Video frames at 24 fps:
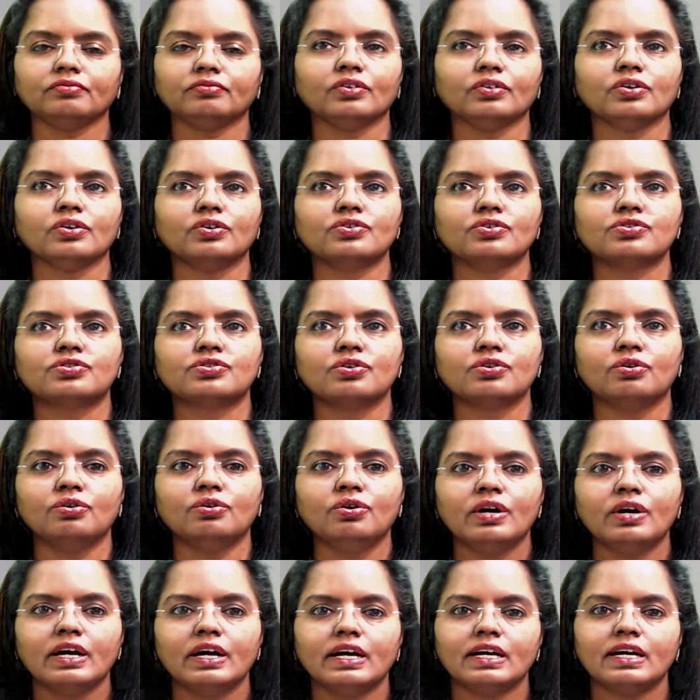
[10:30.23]
So
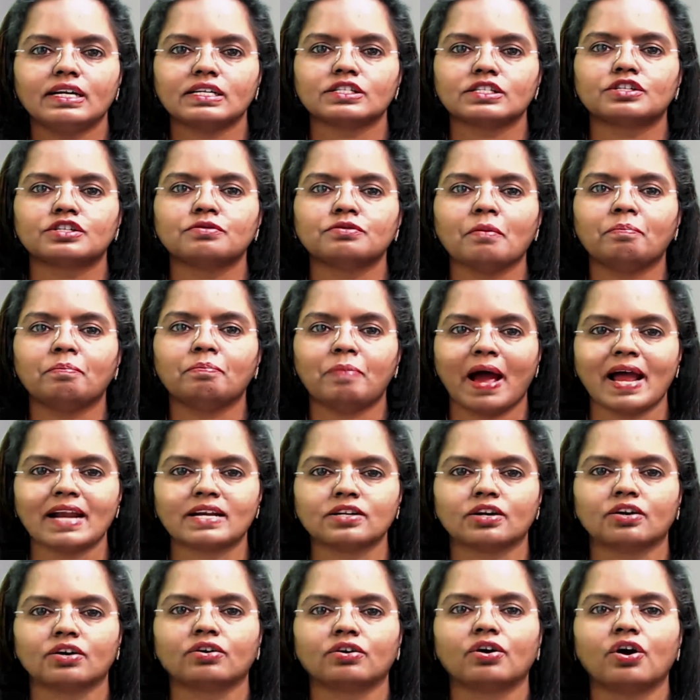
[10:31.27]
it is
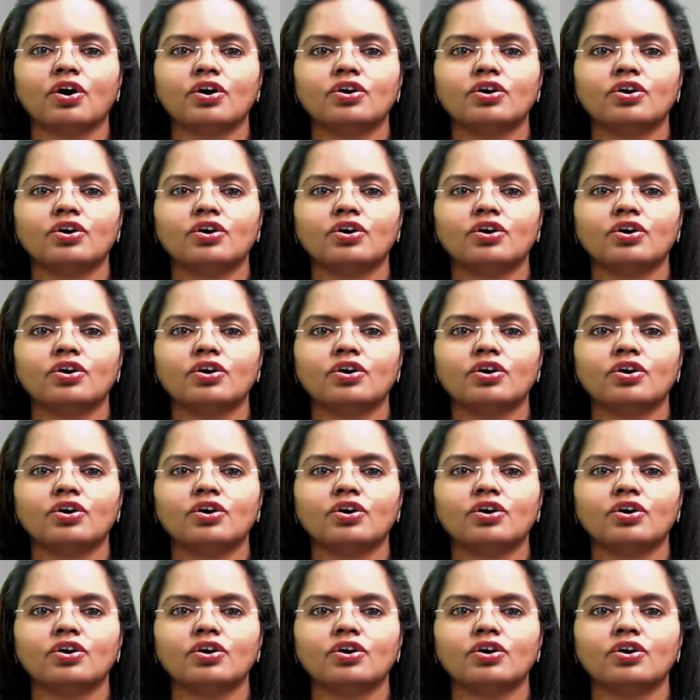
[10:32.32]
better